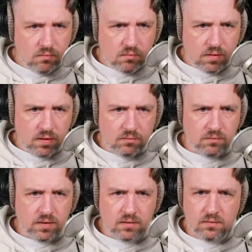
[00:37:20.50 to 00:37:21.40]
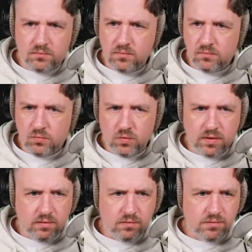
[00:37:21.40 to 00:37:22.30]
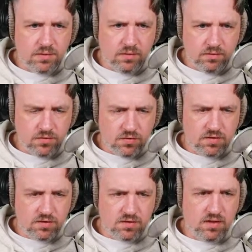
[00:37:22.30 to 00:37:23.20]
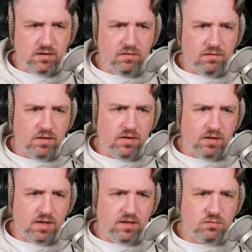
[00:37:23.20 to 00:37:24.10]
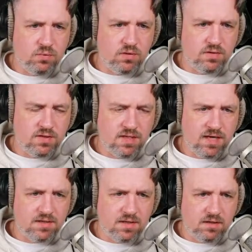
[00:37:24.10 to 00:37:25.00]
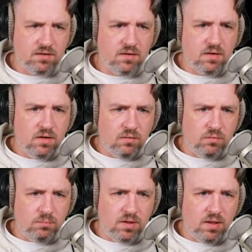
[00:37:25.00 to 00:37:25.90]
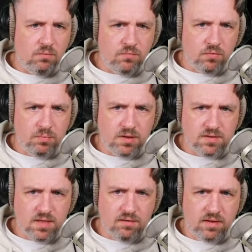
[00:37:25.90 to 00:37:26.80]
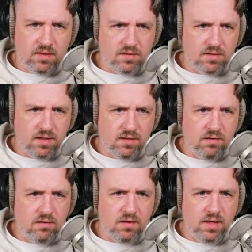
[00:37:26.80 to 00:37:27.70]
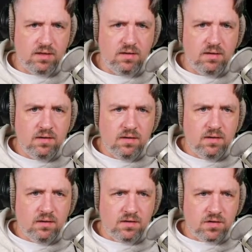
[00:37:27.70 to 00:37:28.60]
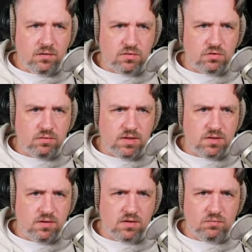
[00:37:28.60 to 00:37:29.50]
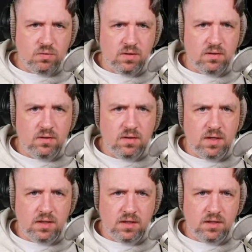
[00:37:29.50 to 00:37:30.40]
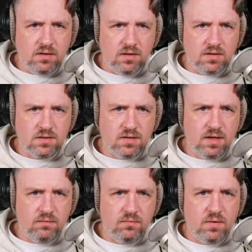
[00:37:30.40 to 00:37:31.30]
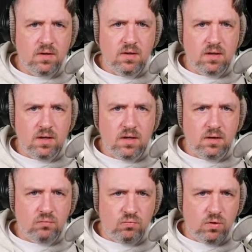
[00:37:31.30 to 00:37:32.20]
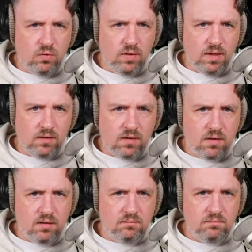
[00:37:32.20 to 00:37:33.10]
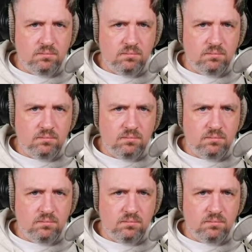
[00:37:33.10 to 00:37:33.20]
Okay, we've got a few more errors here. So this is an error, a case where syntactic would be helpful, because now I can say, oh, okay, let's go straight to this one. I need this to have row and column.